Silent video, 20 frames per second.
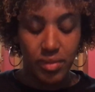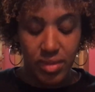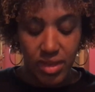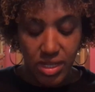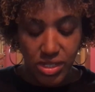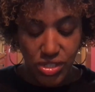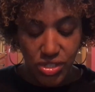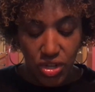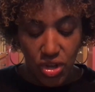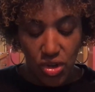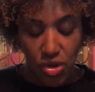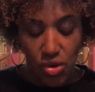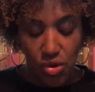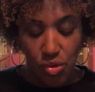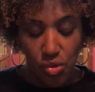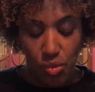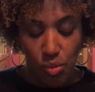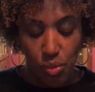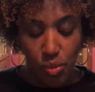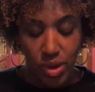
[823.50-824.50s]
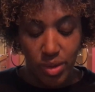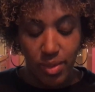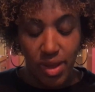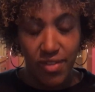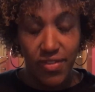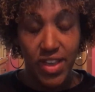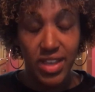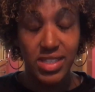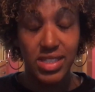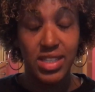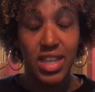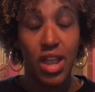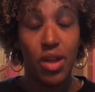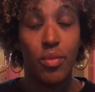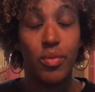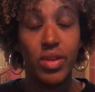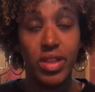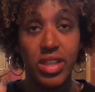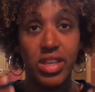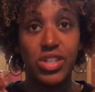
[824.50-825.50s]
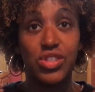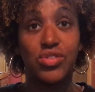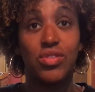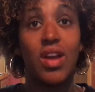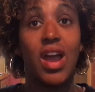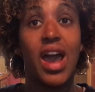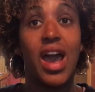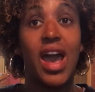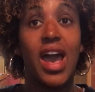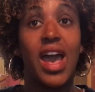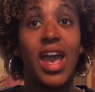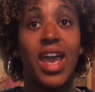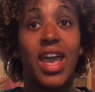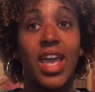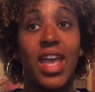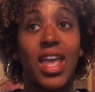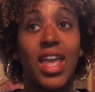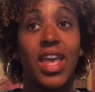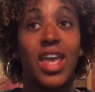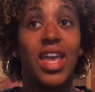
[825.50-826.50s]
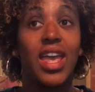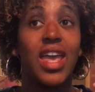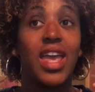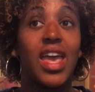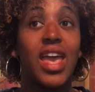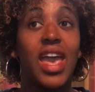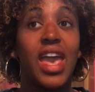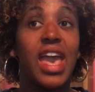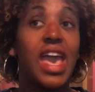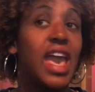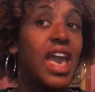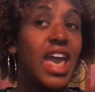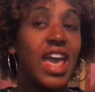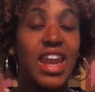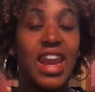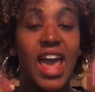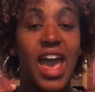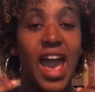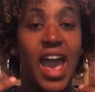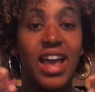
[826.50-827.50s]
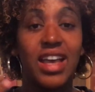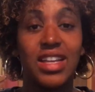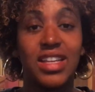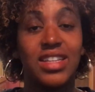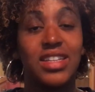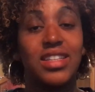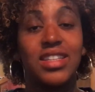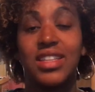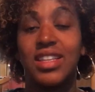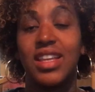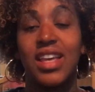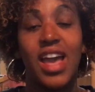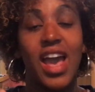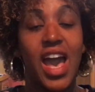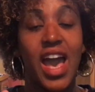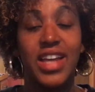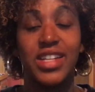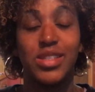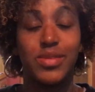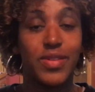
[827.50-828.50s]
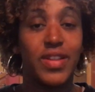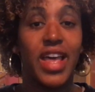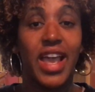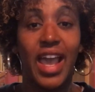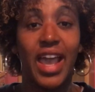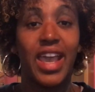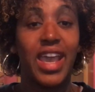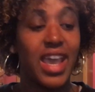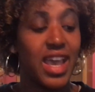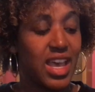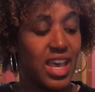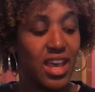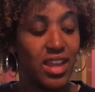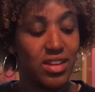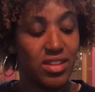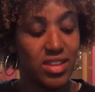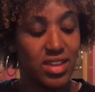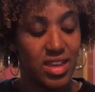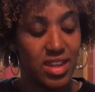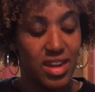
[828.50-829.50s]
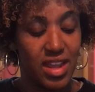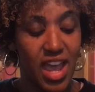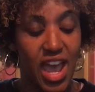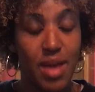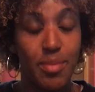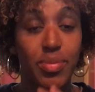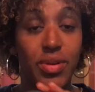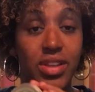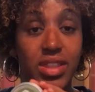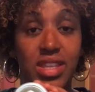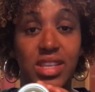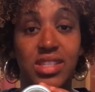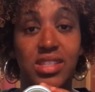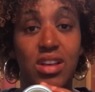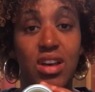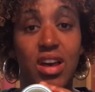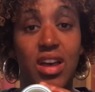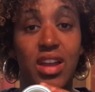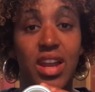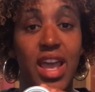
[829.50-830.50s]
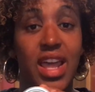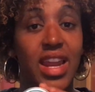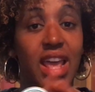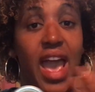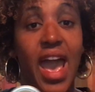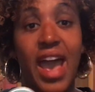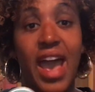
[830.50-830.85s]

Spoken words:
So when my face is like really dry and I just feel like I can't handle it, I put this on, and